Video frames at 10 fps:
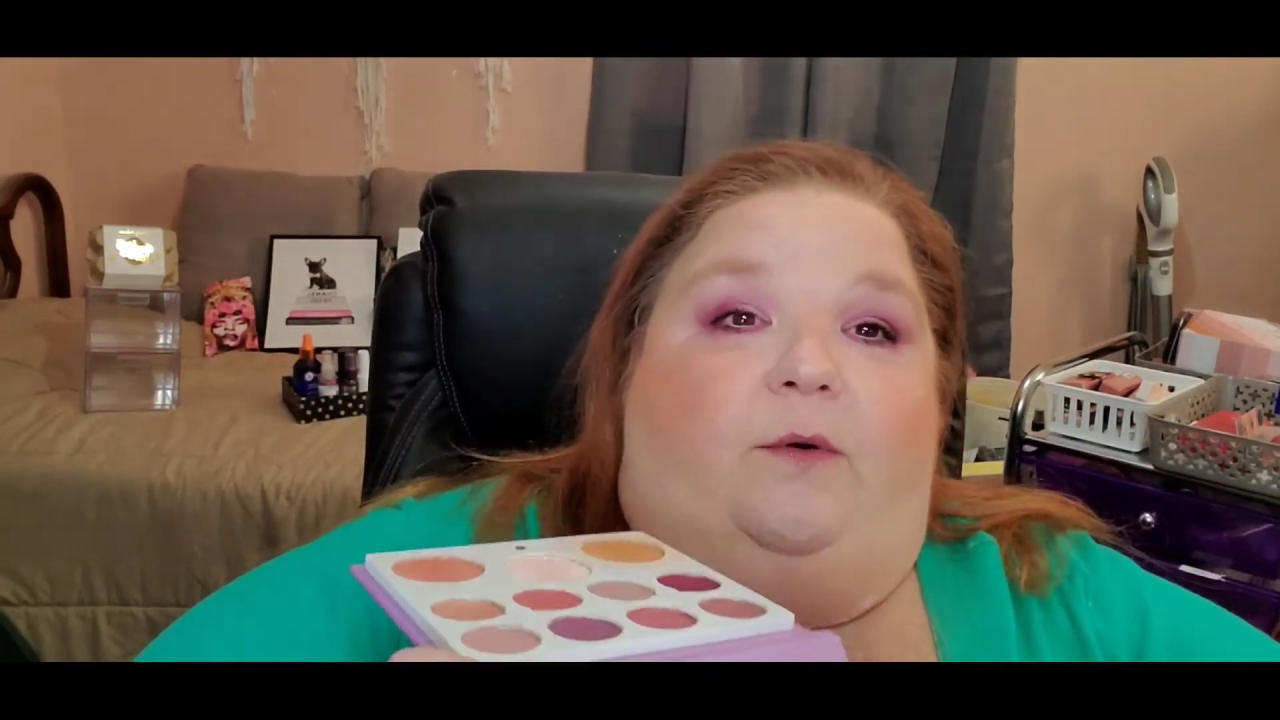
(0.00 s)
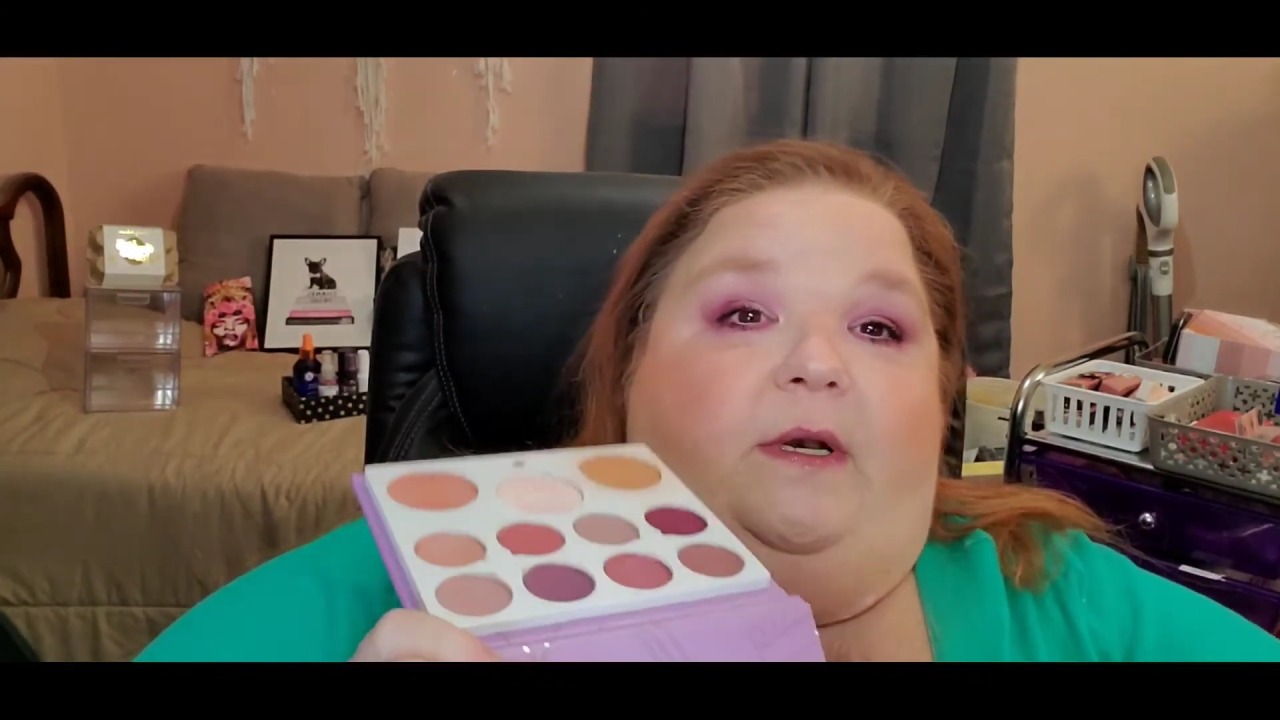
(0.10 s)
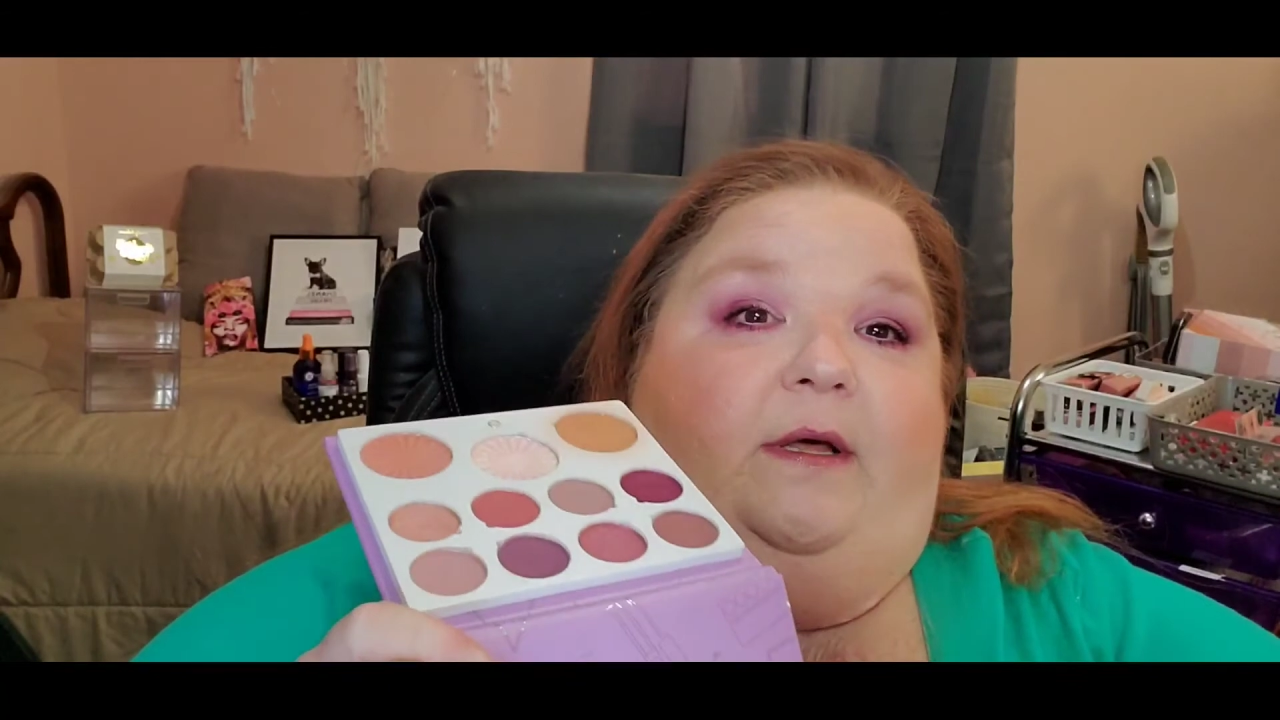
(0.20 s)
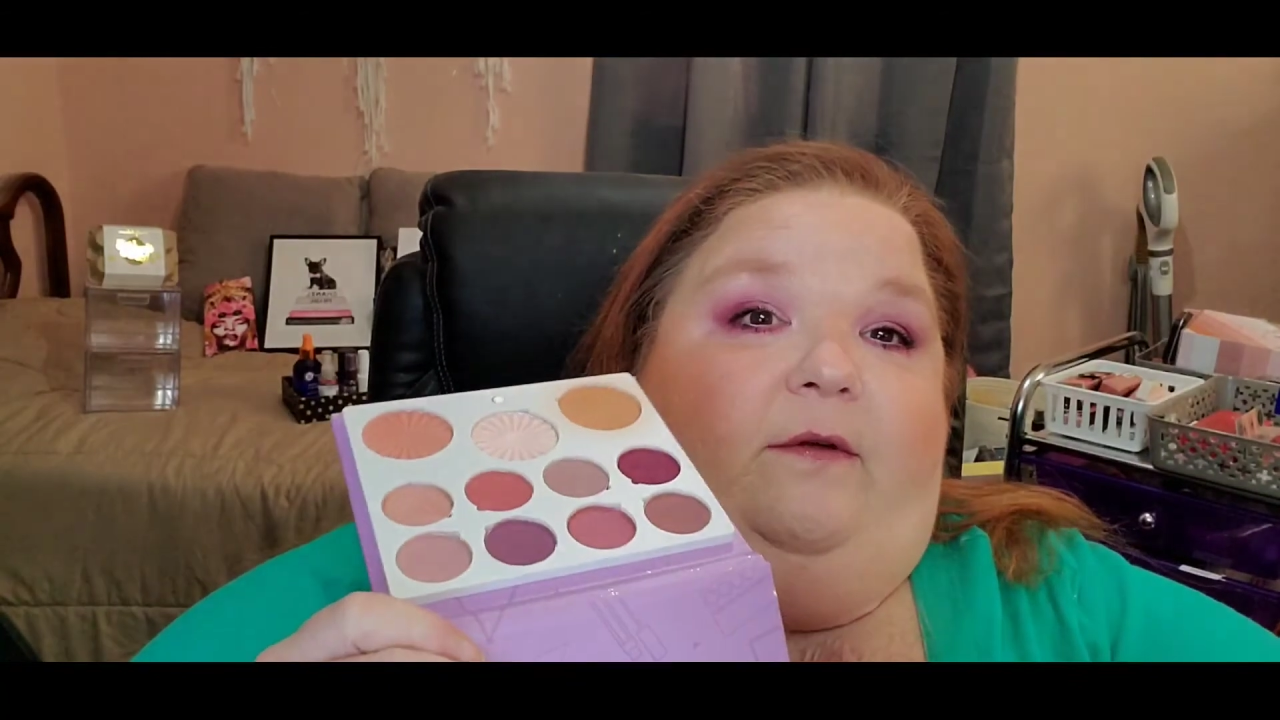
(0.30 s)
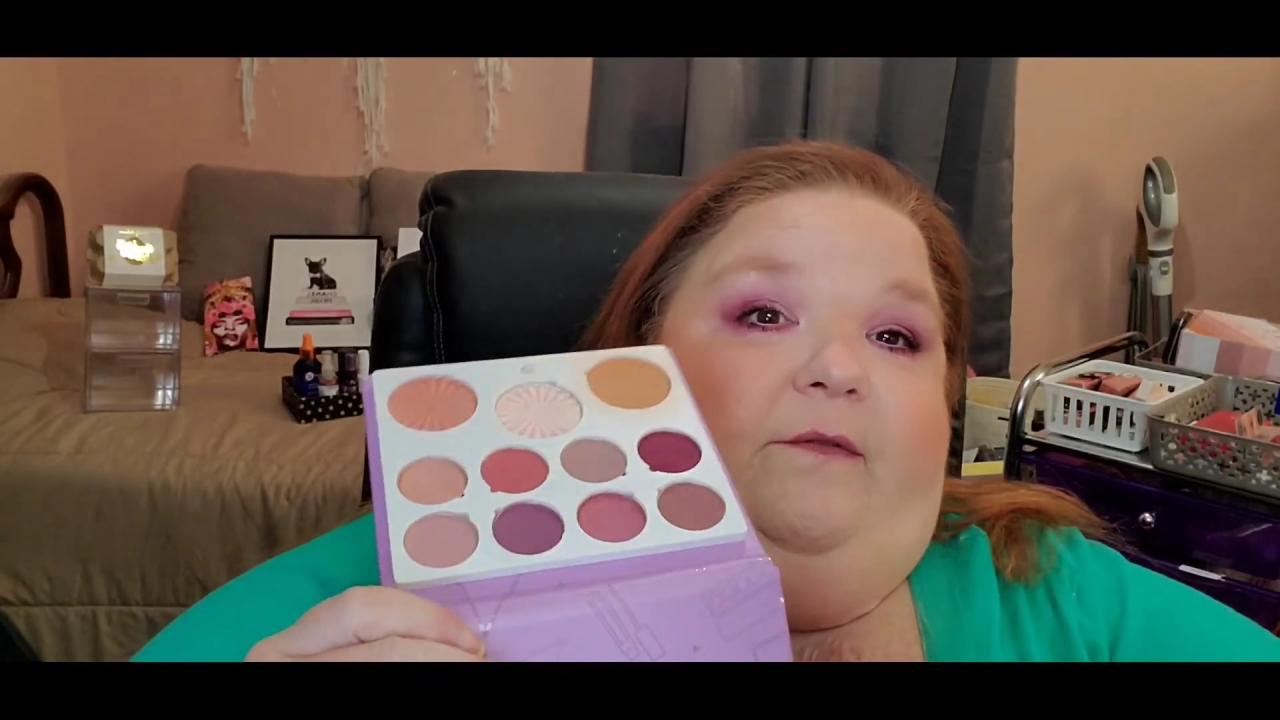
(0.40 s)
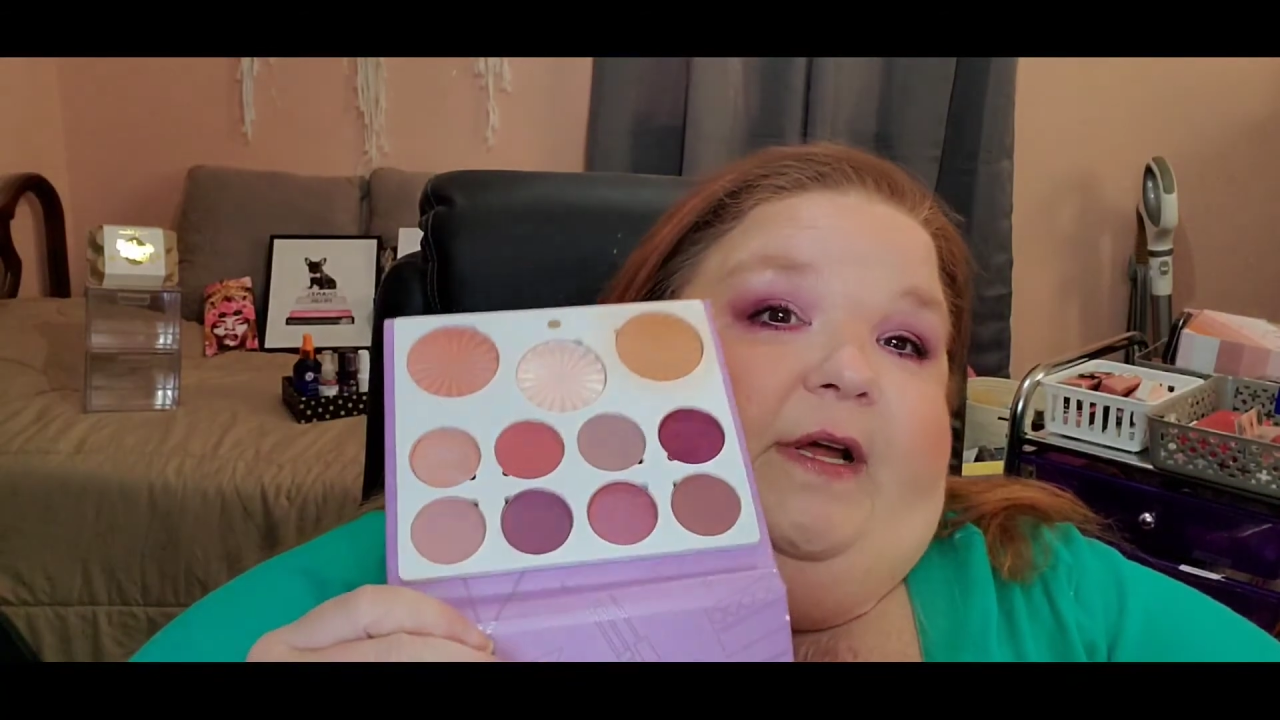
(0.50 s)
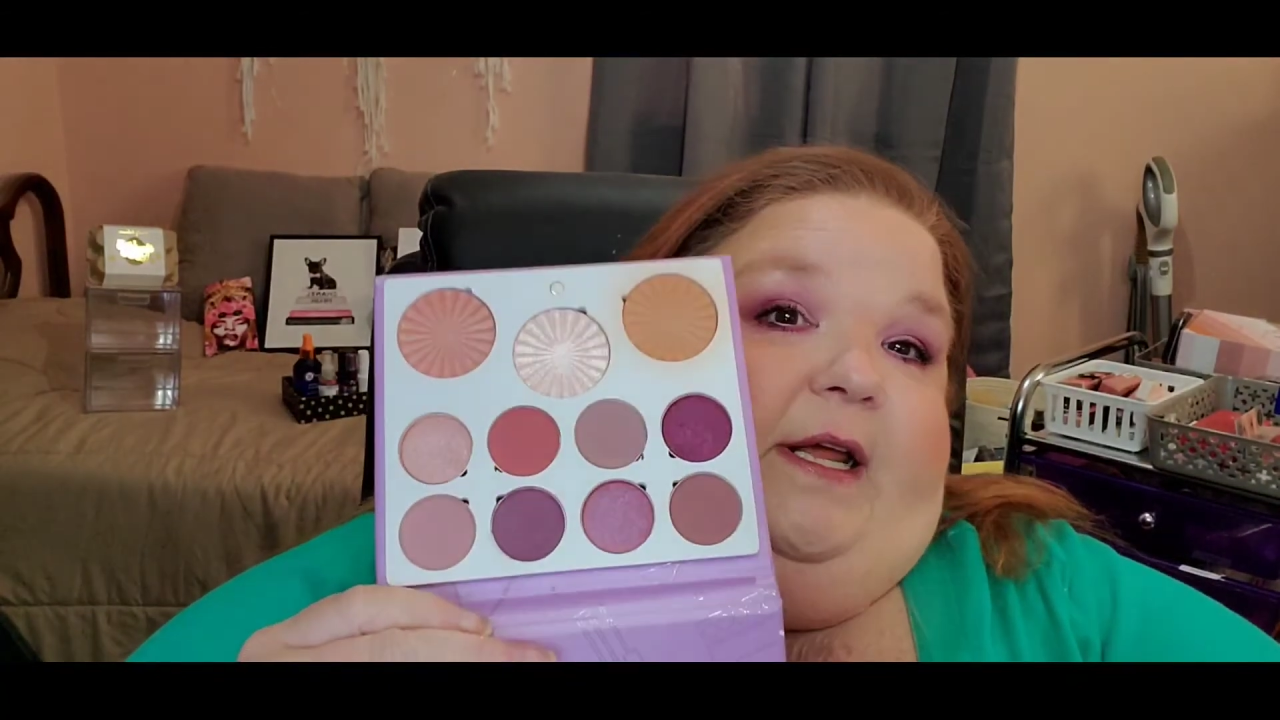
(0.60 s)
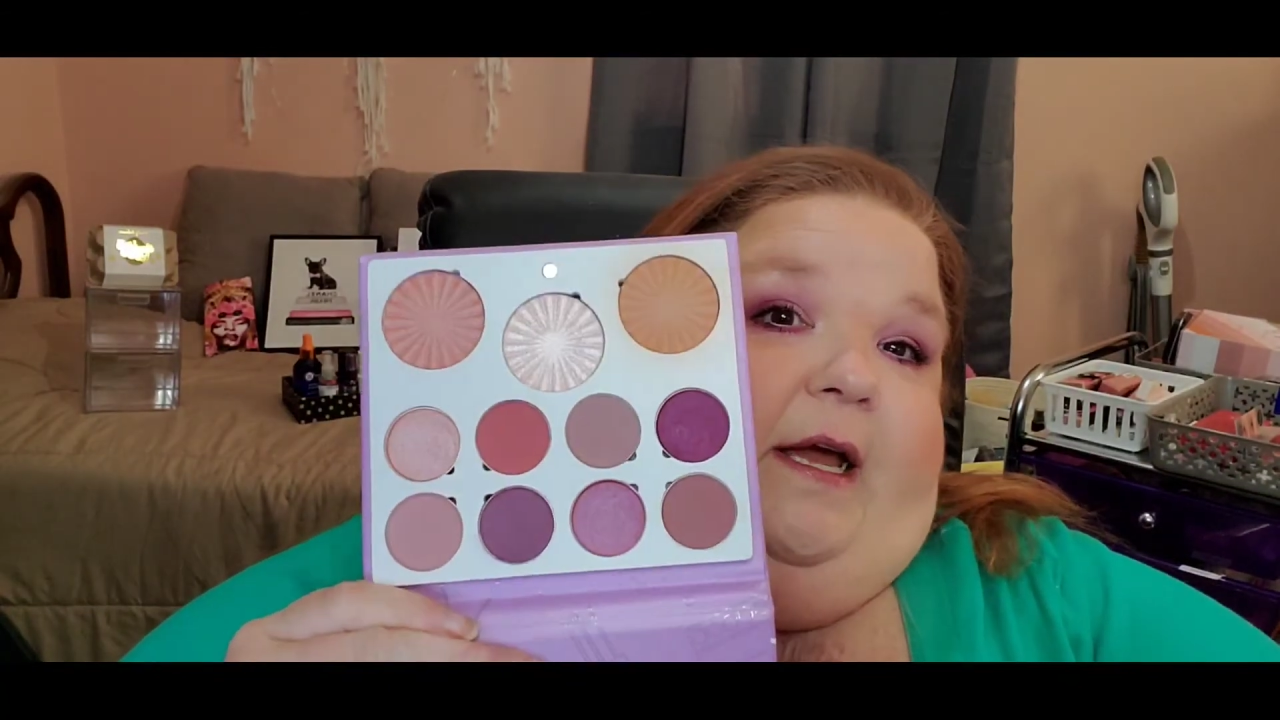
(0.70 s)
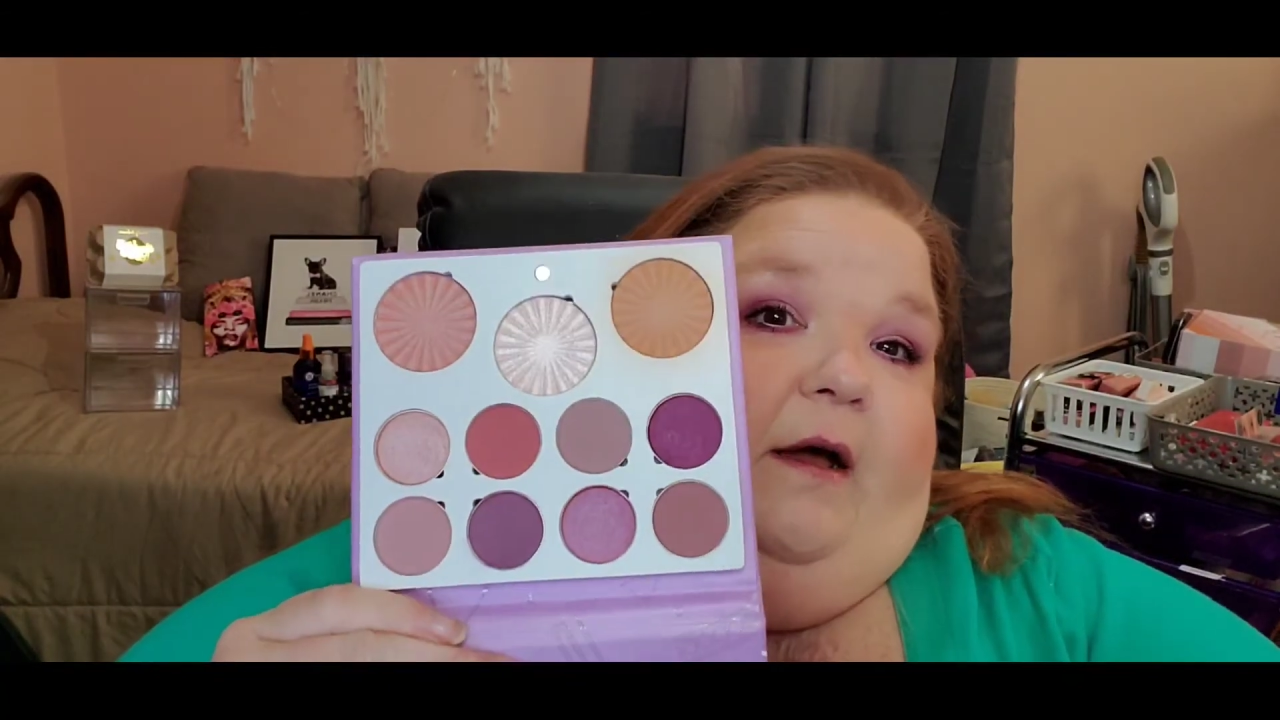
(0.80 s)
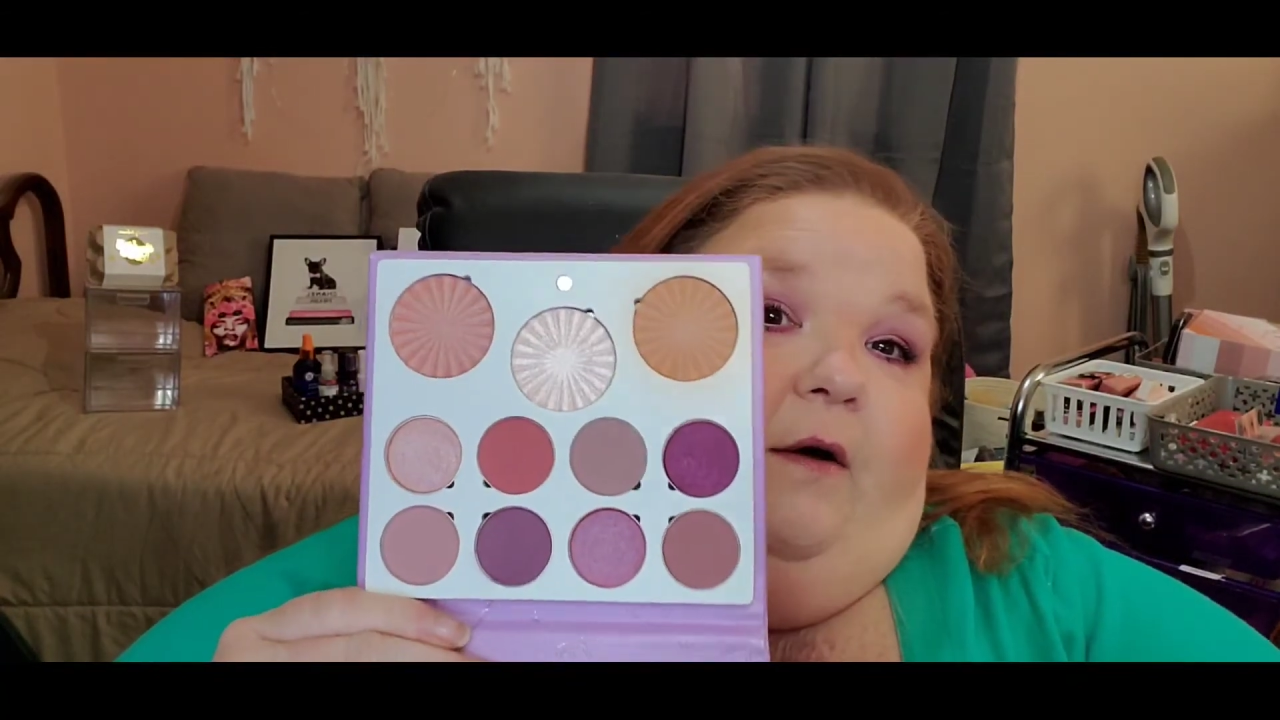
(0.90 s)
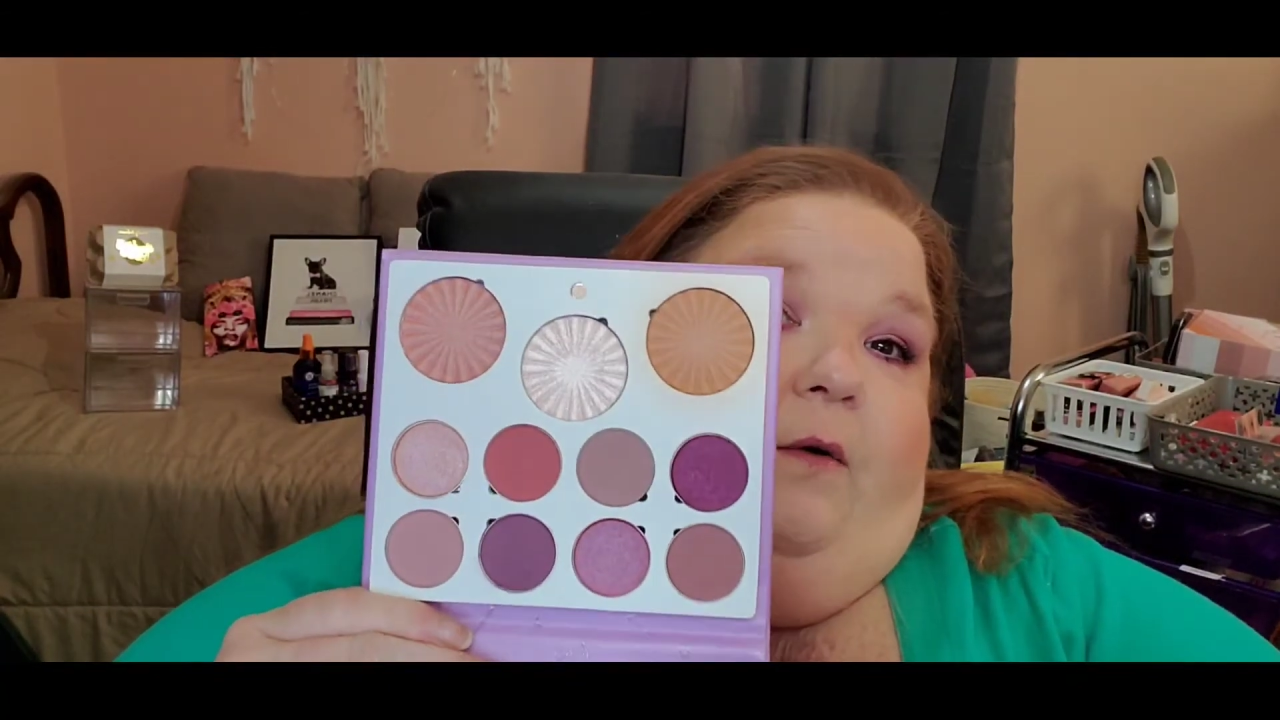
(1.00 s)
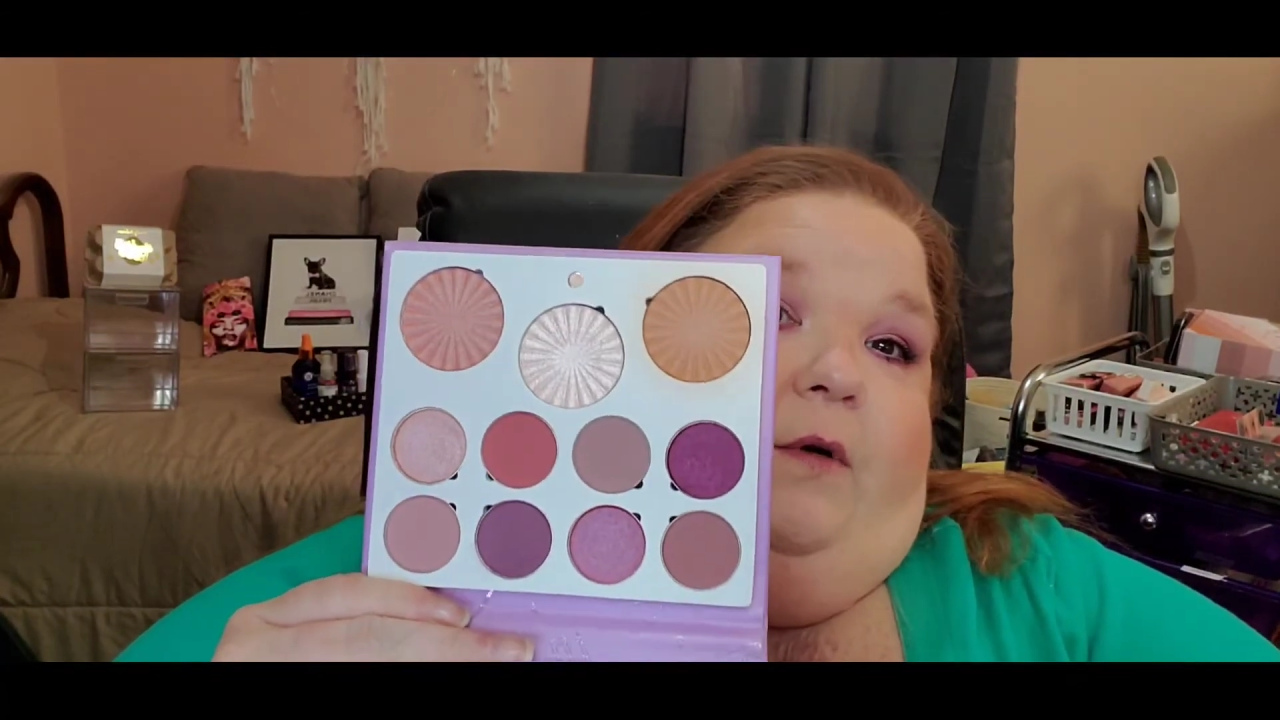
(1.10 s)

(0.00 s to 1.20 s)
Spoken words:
another video